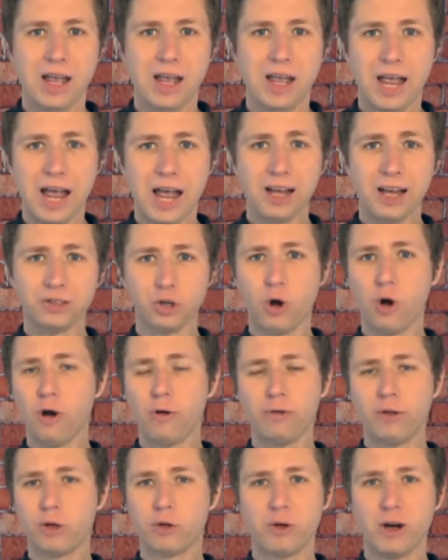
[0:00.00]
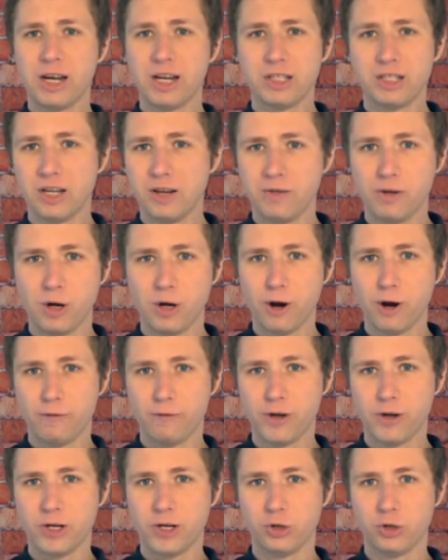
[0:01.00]
the next D V R review on the
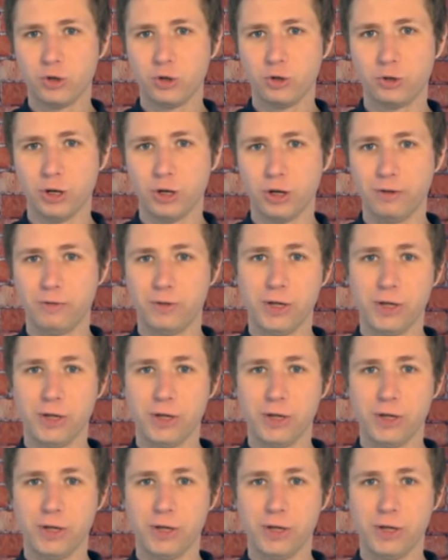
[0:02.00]
YouTube channel is